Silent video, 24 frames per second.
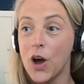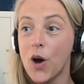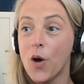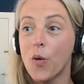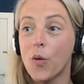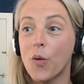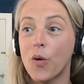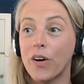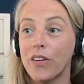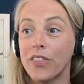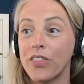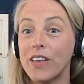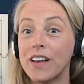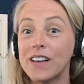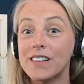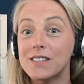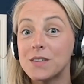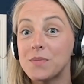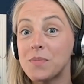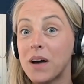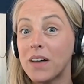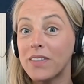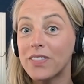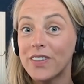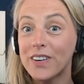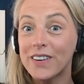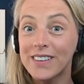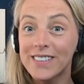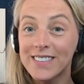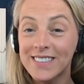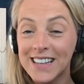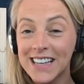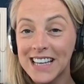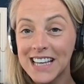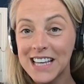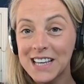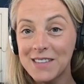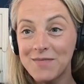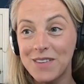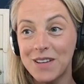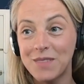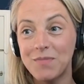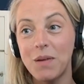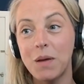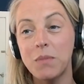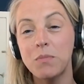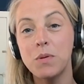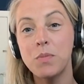or things about their team
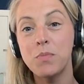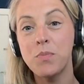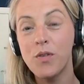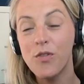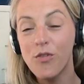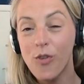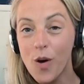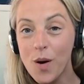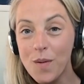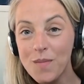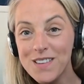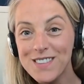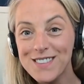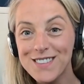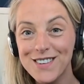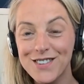and maybe performance